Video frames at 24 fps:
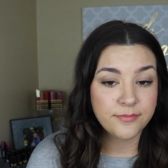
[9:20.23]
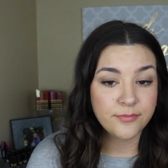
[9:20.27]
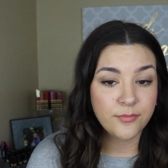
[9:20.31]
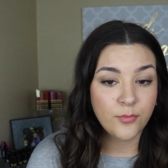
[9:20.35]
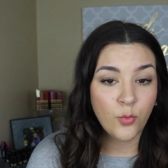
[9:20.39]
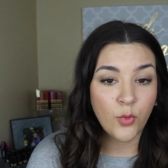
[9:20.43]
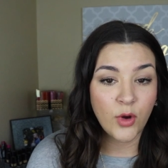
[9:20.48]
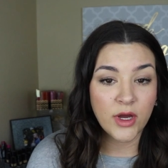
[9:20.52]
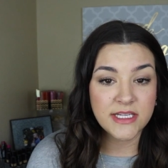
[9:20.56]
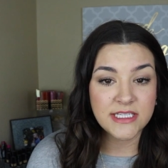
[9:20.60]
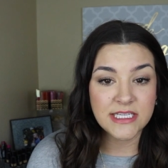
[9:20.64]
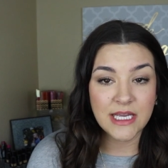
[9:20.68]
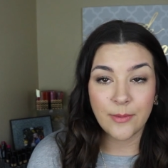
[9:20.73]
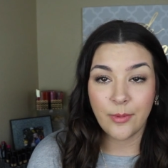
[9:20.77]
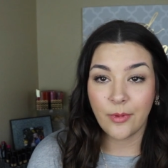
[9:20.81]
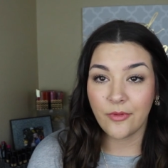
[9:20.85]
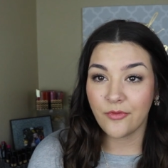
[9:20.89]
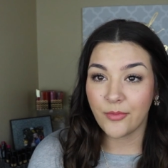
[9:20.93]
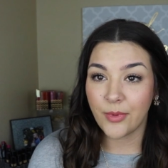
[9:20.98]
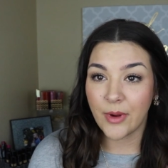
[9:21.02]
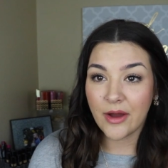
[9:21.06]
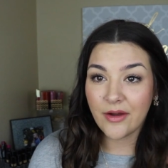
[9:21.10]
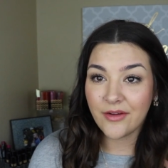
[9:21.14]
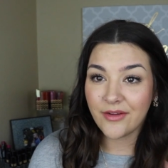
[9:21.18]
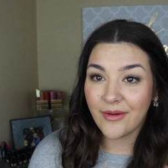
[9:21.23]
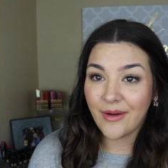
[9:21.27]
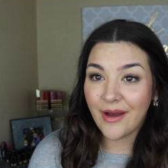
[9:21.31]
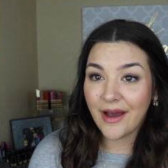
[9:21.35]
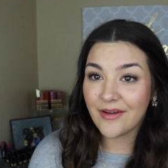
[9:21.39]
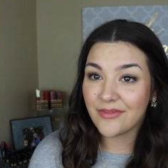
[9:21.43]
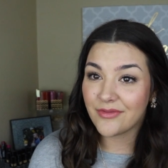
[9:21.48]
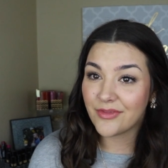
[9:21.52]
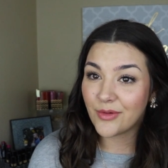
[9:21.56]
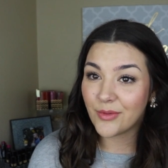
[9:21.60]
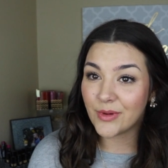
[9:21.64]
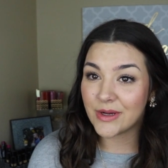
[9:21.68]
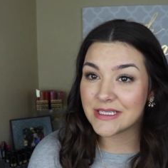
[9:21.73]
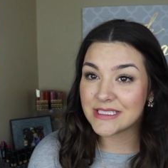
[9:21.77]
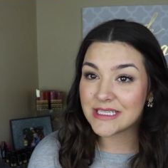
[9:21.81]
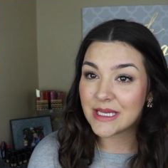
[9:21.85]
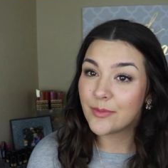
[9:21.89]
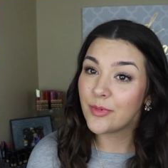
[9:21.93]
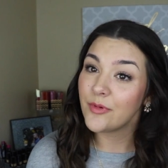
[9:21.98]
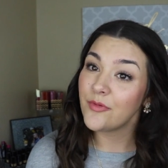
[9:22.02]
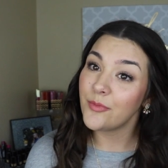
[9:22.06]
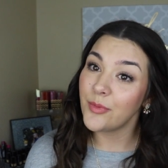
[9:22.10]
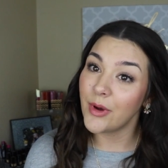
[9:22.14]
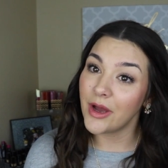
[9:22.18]
what type of brow you have for what
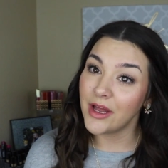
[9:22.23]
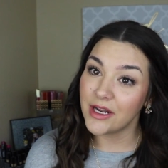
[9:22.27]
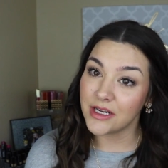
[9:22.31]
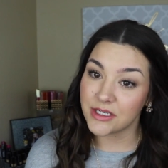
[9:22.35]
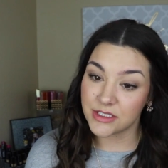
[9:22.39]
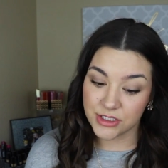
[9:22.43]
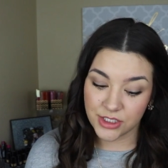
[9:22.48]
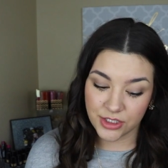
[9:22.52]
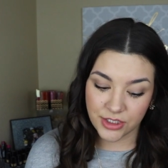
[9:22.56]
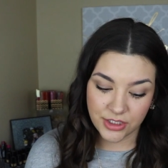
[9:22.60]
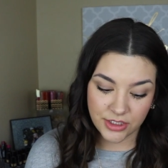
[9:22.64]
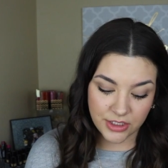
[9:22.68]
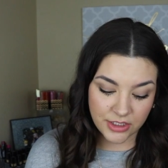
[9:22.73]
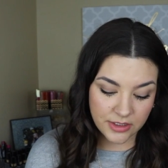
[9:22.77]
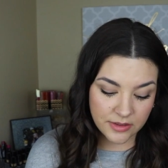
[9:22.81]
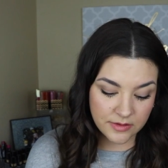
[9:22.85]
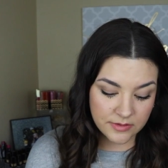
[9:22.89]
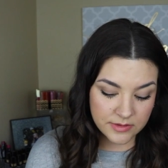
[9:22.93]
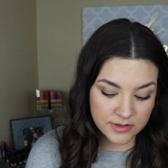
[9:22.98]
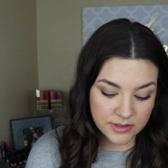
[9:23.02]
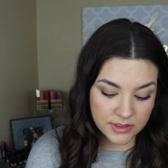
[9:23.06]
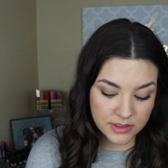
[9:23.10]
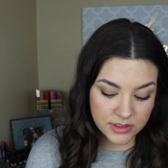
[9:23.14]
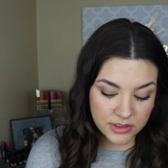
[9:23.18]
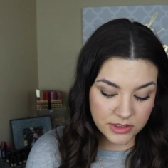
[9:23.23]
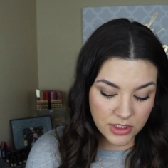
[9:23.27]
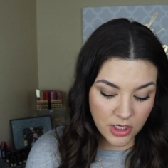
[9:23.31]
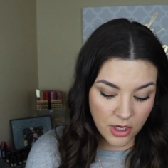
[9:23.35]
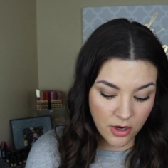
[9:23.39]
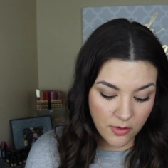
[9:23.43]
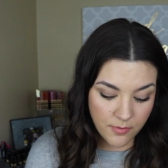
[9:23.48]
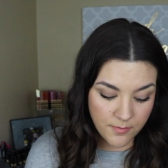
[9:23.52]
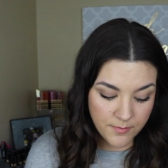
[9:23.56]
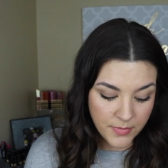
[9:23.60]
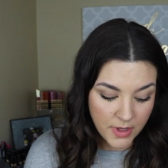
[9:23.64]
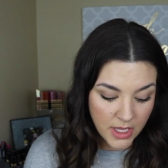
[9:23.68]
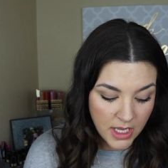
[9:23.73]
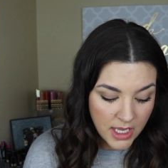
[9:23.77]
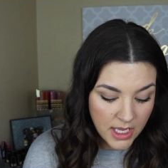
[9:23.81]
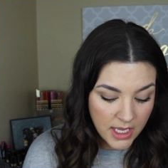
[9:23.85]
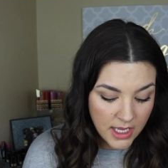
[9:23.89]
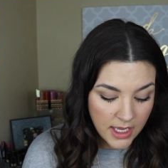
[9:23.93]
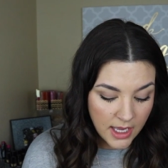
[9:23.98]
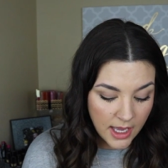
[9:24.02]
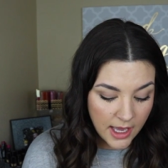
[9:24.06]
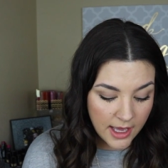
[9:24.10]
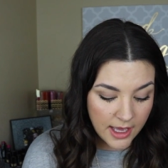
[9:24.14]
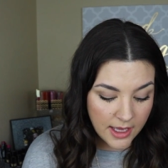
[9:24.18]
type of product you're going to use. So
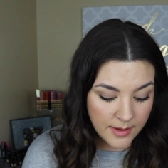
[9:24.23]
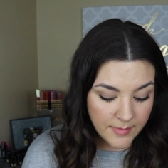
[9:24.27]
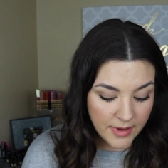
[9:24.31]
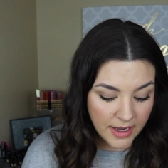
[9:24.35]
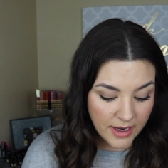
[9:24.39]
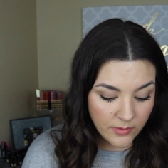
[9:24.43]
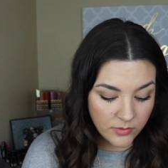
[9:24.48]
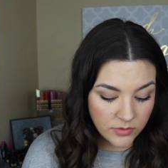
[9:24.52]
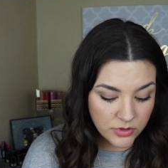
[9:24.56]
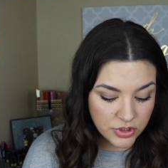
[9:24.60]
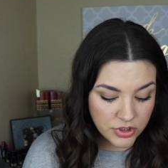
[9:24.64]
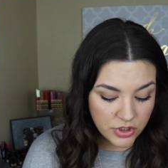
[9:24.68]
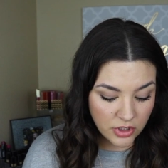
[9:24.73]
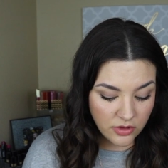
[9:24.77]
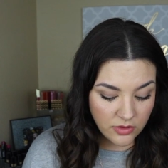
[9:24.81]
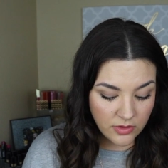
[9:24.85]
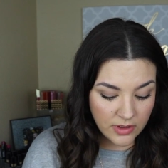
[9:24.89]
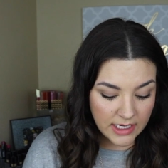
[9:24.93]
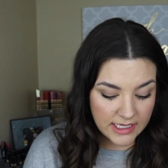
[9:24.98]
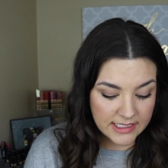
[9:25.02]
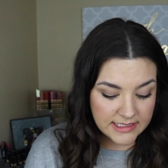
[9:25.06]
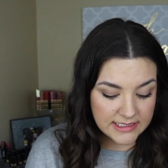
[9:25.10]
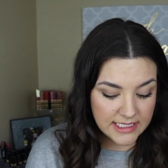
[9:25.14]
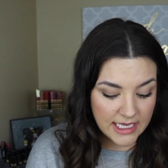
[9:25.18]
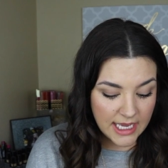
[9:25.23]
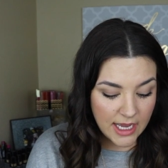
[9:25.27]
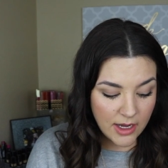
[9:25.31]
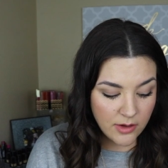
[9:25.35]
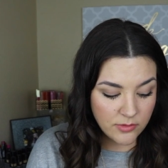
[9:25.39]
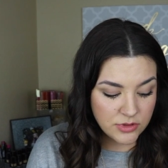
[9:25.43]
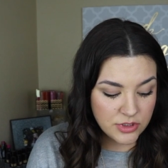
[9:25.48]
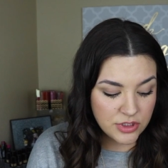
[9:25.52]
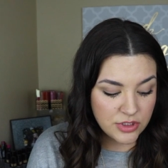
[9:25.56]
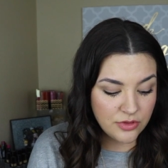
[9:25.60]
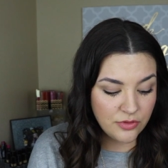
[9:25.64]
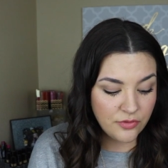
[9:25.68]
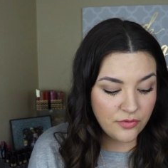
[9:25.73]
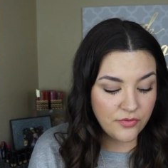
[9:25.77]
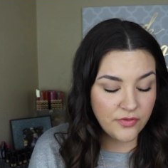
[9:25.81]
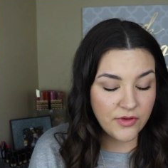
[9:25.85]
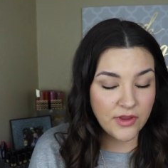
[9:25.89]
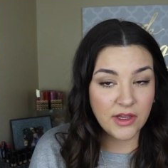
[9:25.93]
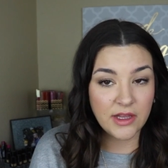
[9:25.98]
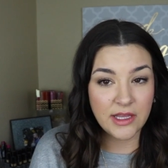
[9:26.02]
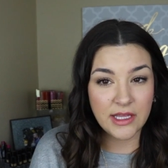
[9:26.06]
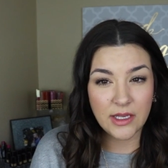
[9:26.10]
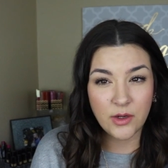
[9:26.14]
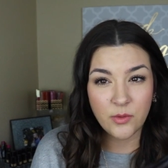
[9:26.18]
I will show you guys how to
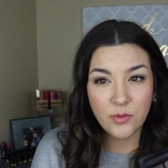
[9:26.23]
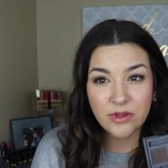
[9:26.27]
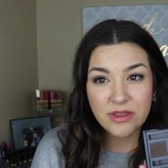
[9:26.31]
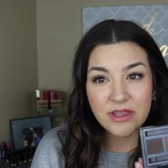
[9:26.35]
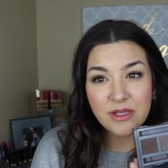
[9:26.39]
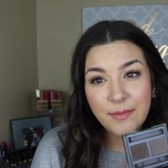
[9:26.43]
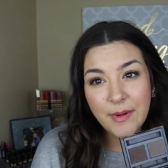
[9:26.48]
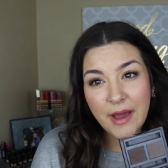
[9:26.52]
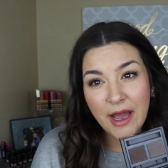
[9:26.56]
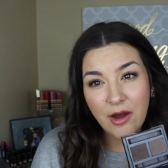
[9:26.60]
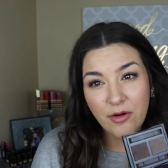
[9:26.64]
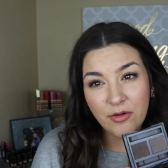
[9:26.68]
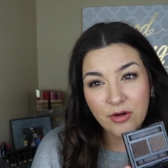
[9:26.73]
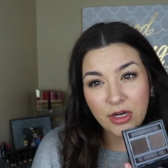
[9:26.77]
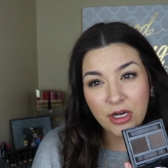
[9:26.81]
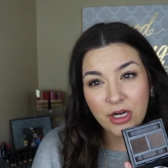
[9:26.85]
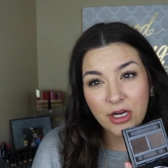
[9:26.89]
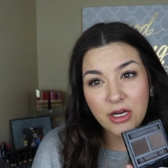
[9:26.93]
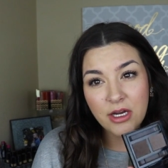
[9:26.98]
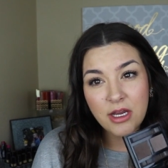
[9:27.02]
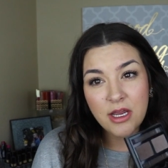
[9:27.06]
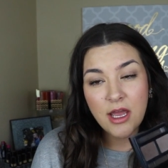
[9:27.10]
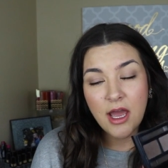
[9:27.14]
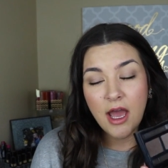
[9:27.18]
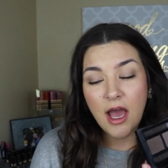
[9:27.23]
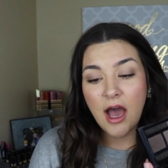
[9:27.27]
fill in with a powder.